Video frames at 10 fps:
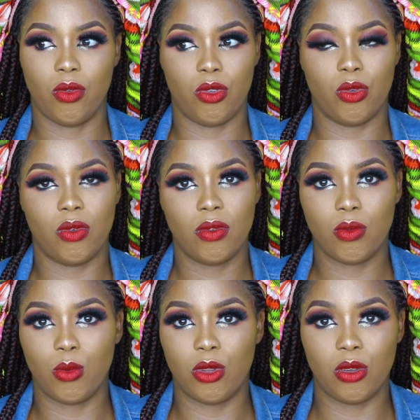you know,
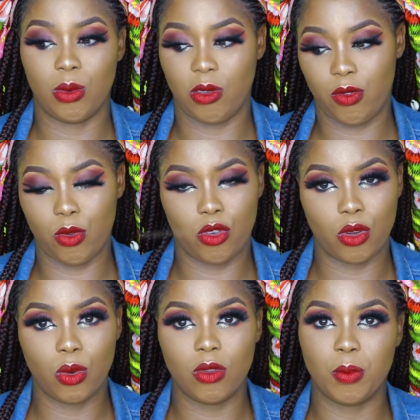we don't know what the
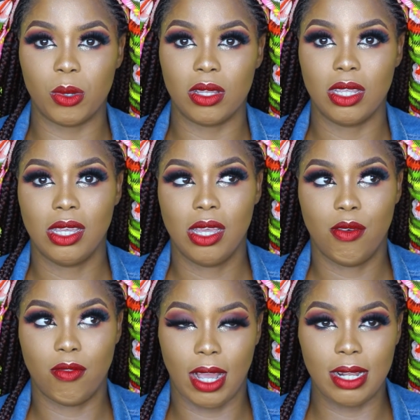future holds, but
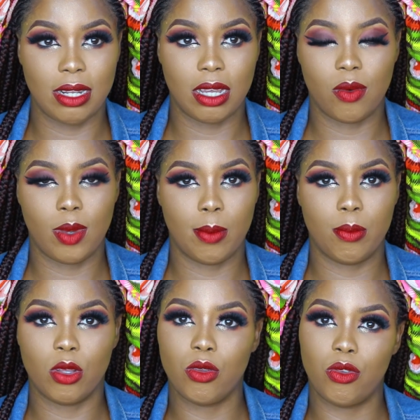right now
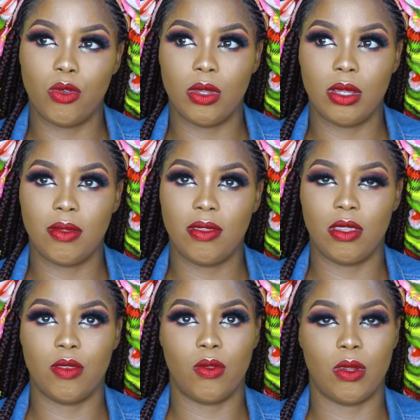I'm not doing
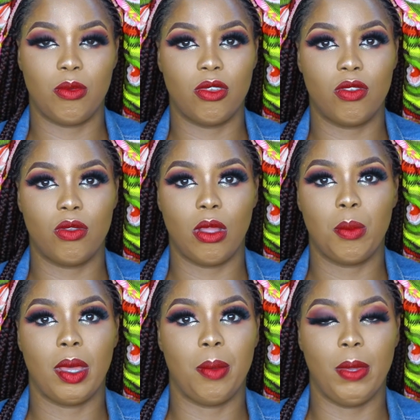civil. I'm just
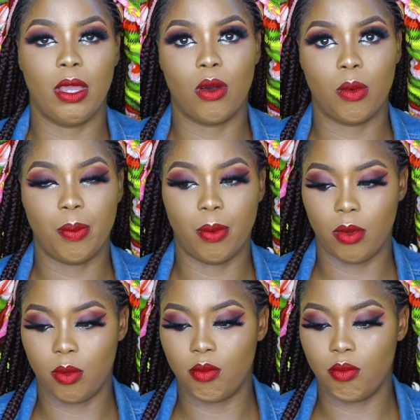doing my makeup
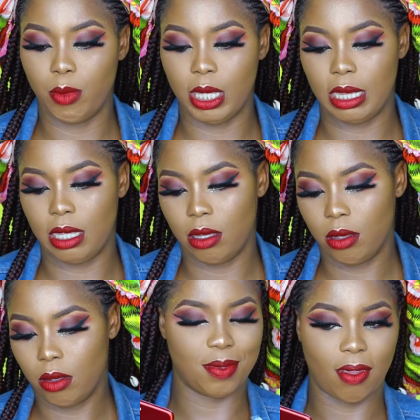mainly.
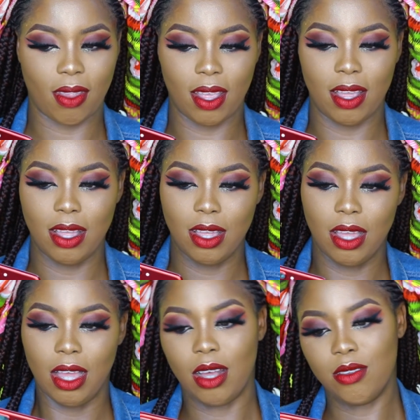
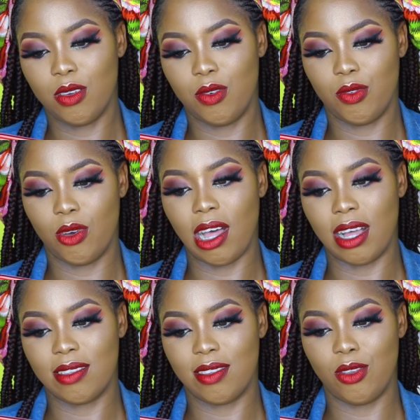House of Rivo
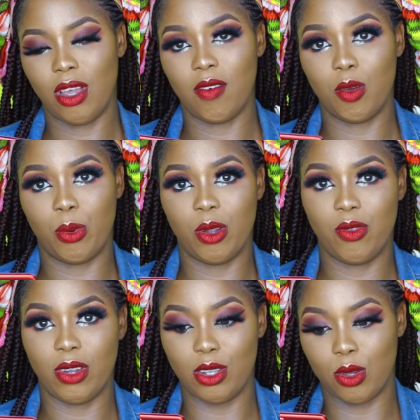asks, do you have a
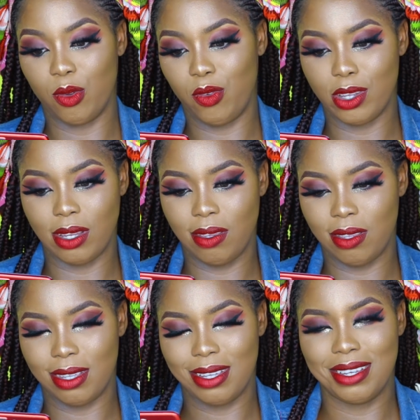boyfriend or
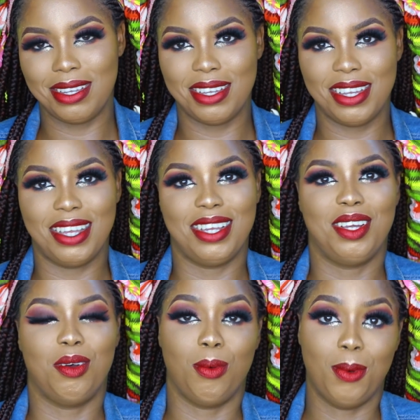fiancé?
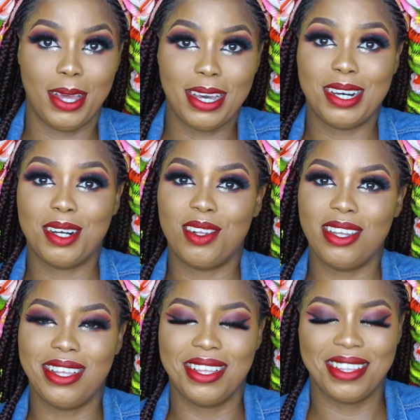Well,